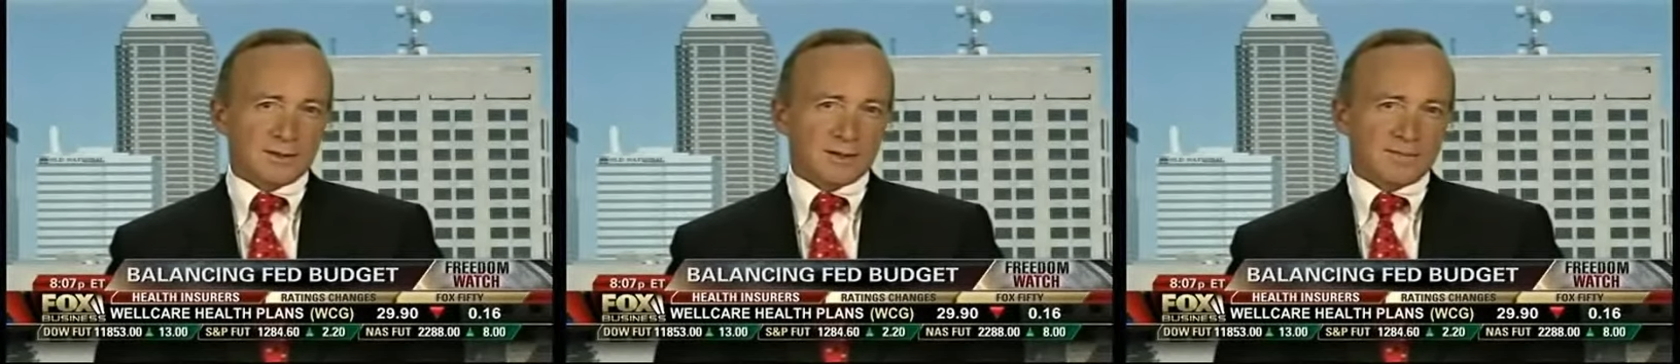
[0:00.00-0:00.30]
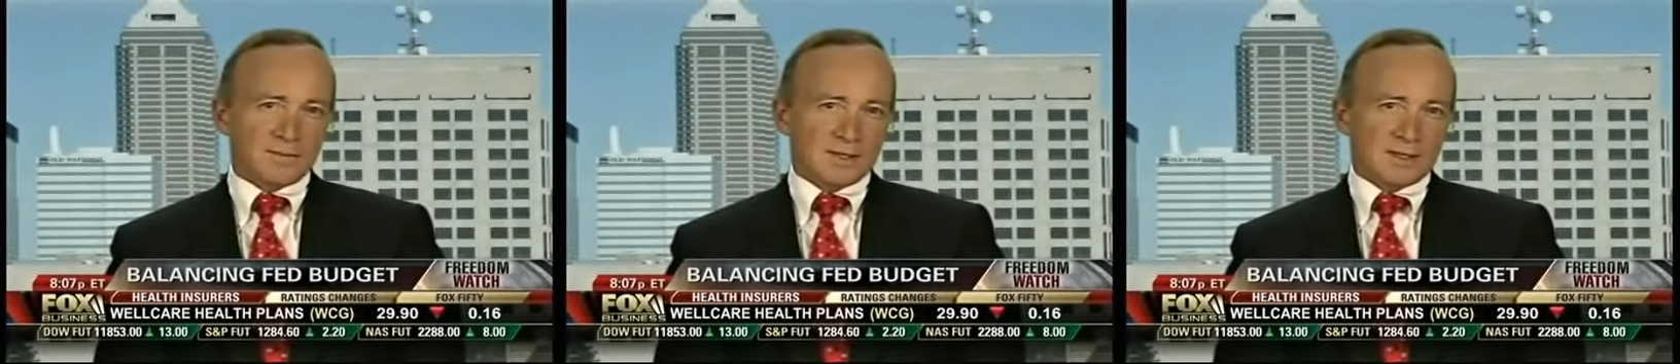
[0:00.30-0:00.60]
to
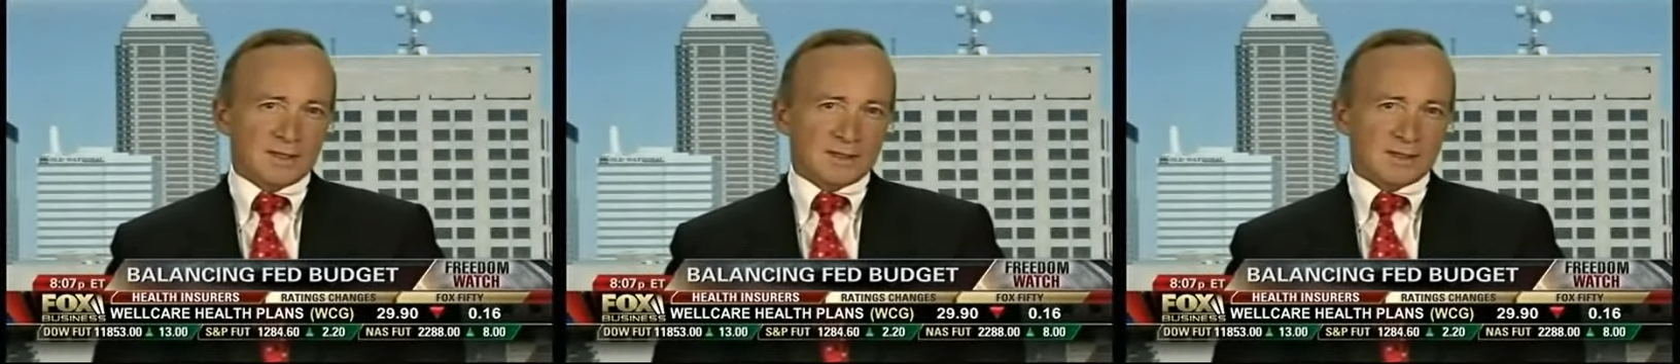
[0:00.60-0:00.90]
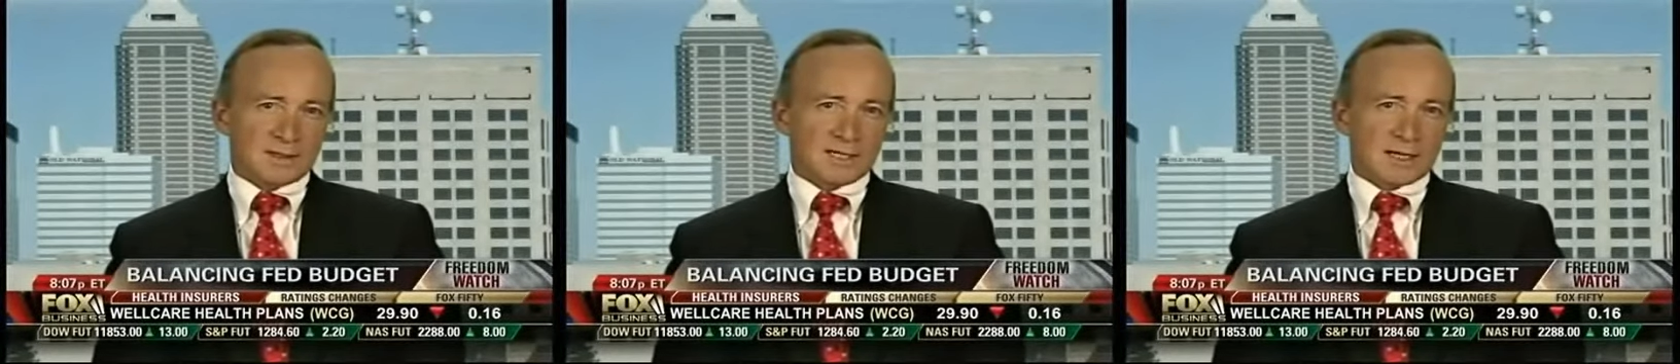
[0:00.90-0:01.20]
the
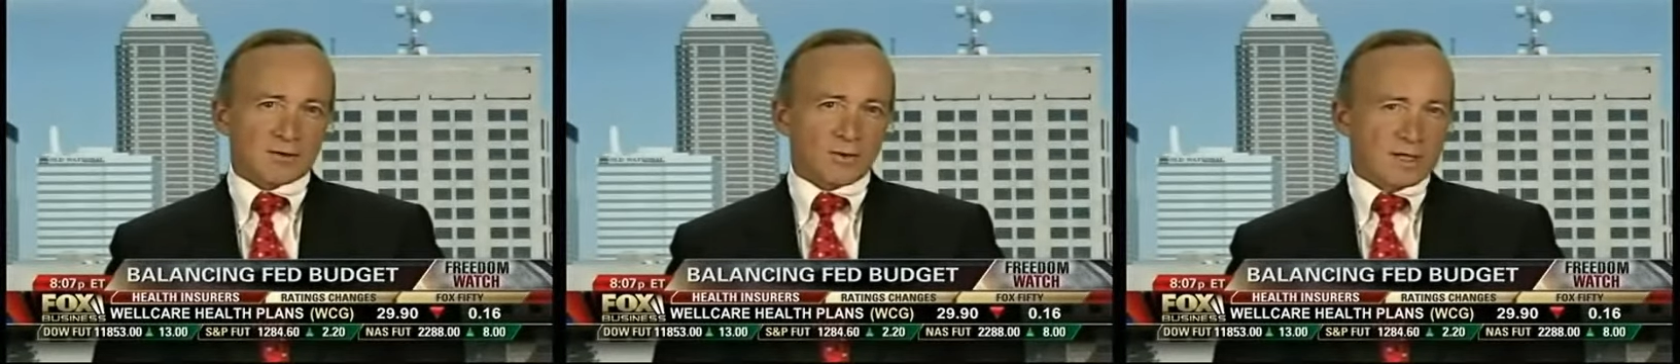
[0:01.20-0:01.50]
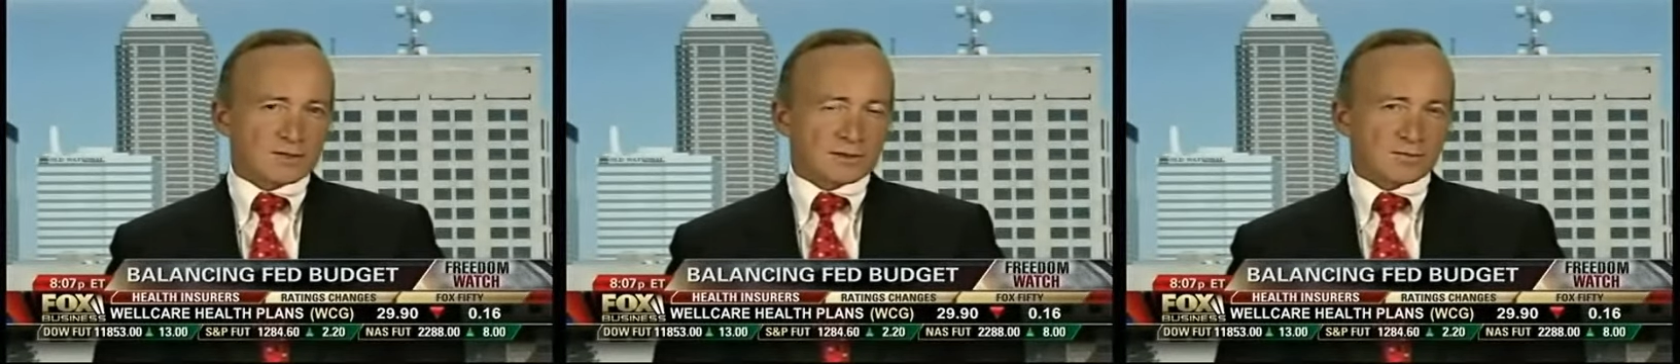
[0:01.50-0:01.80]
uh, debt
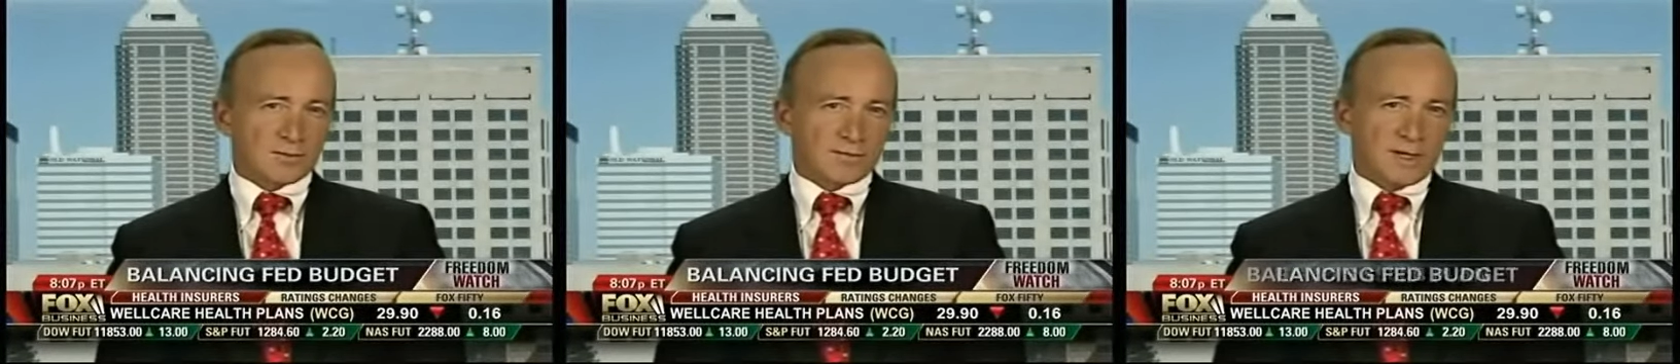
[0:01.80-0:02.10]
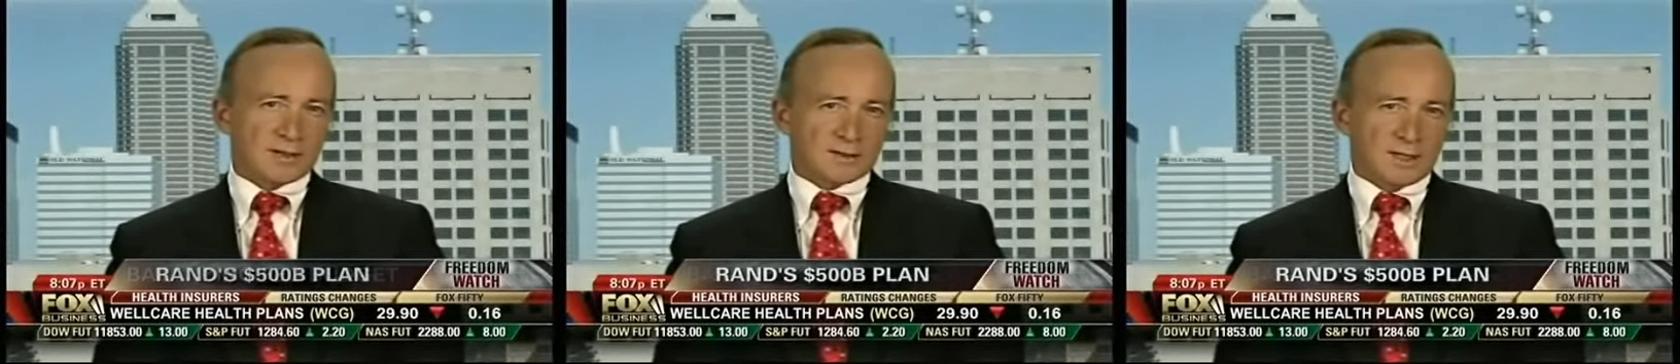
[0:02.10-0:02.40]
crisis we're
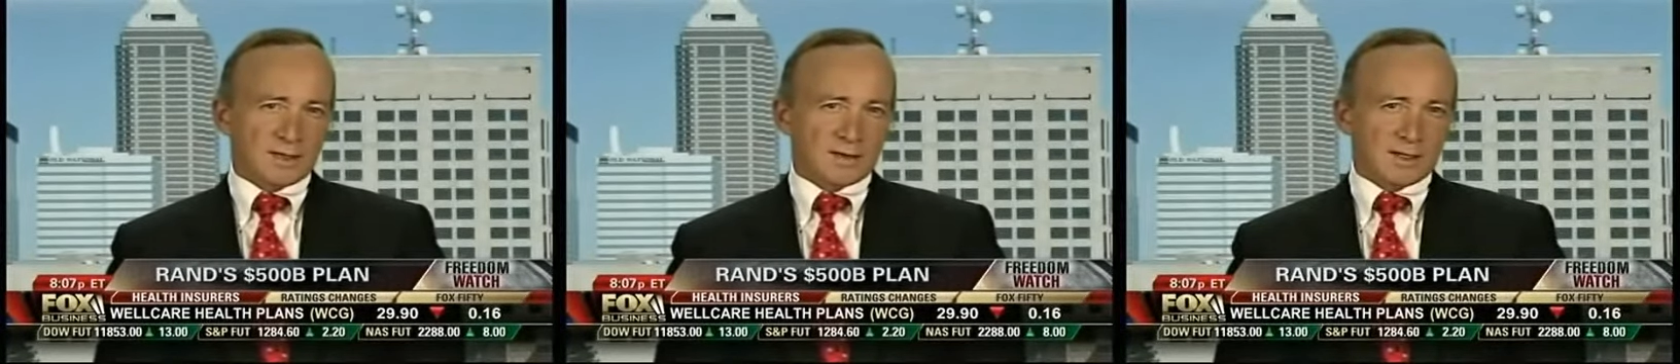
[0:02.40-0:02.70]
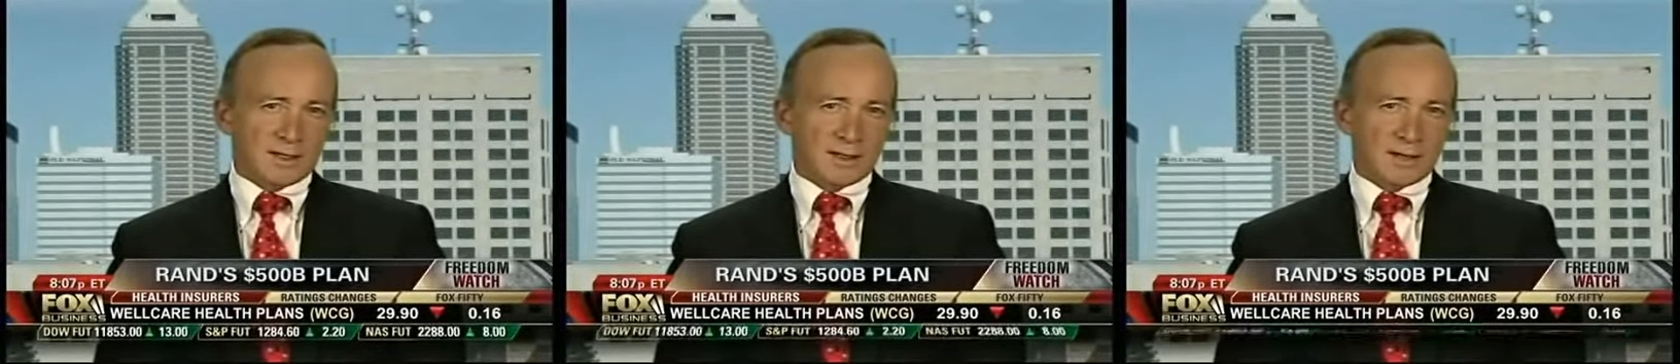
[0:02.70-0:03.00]

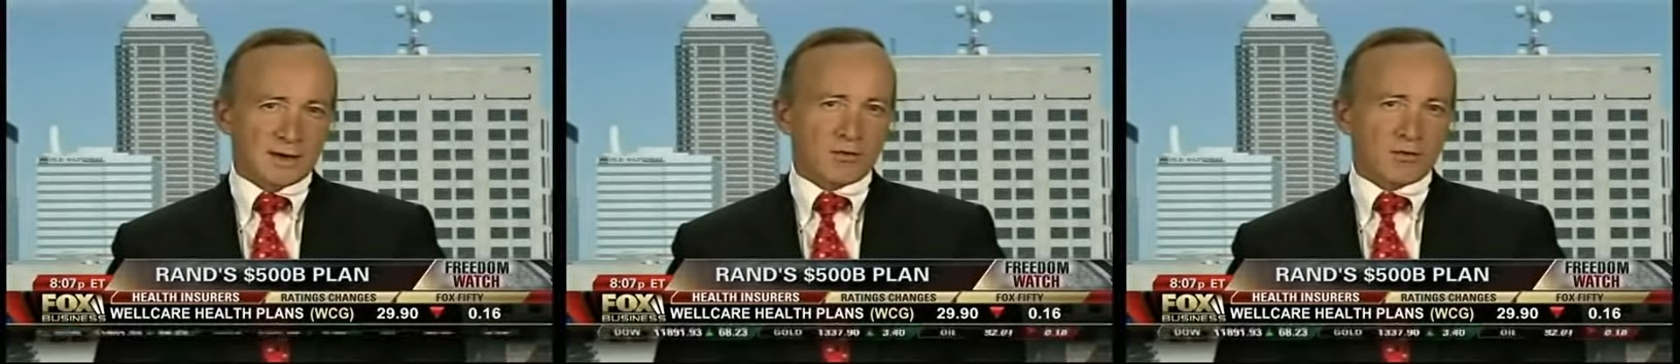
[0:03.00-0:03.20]
facing that,